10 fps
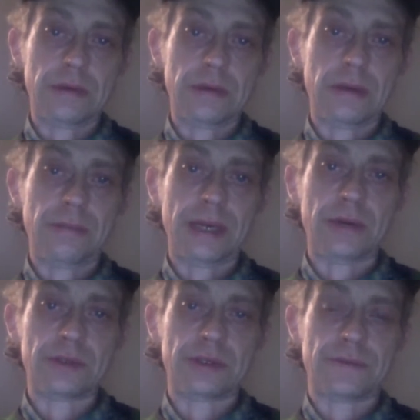
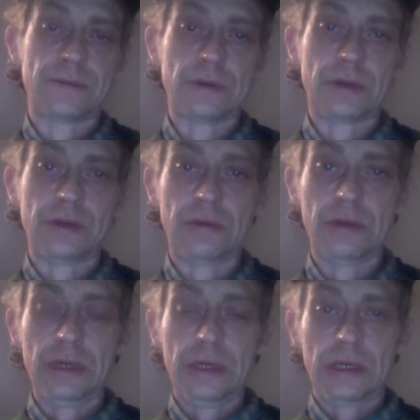amounts for
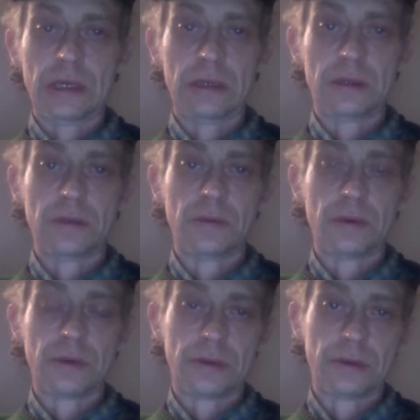
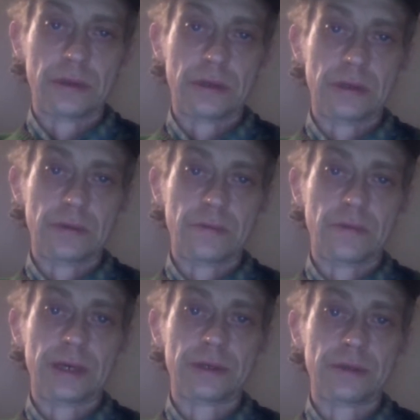lower
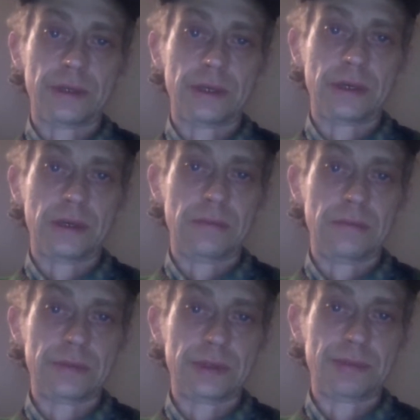rental
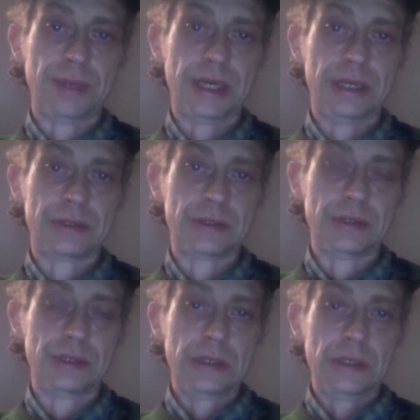income space,
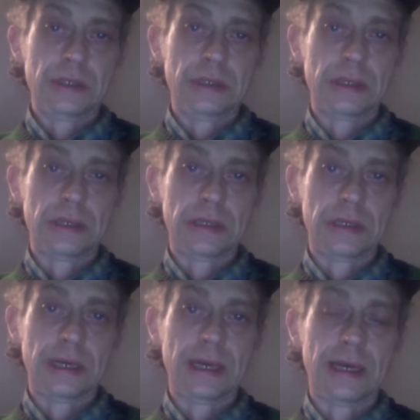
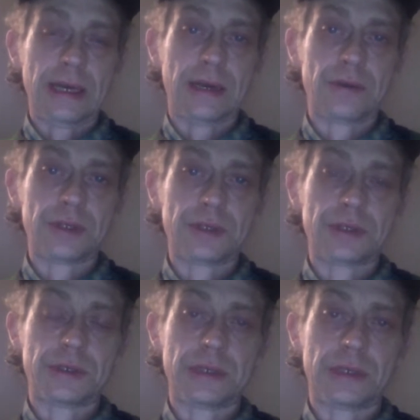and how
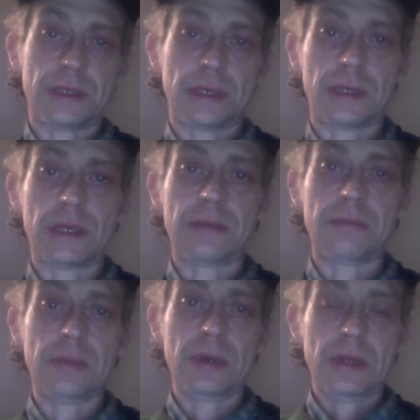does the
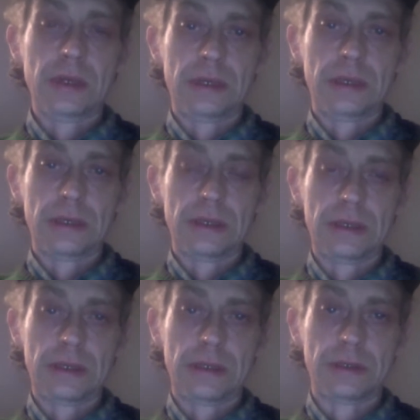time
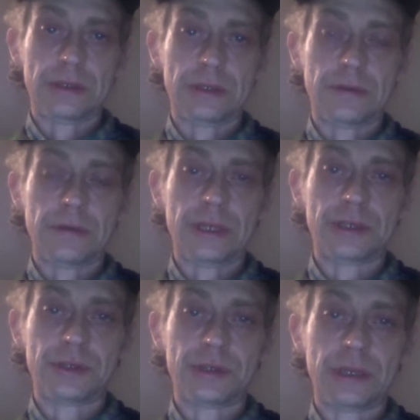
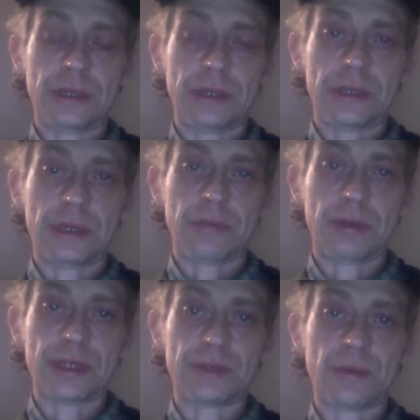consideration take
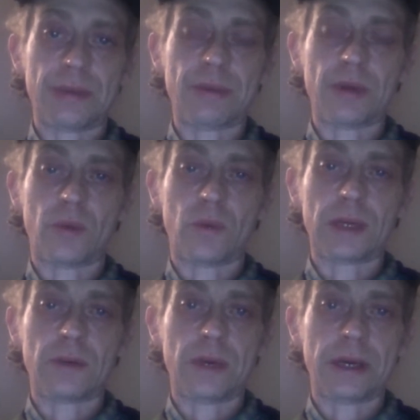place where people are well
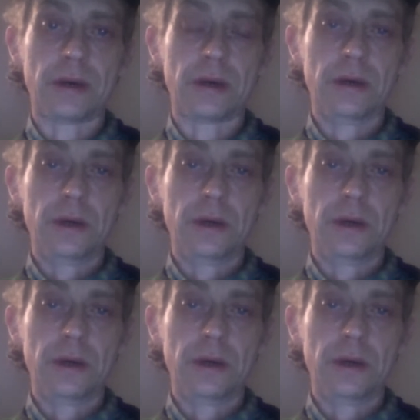aware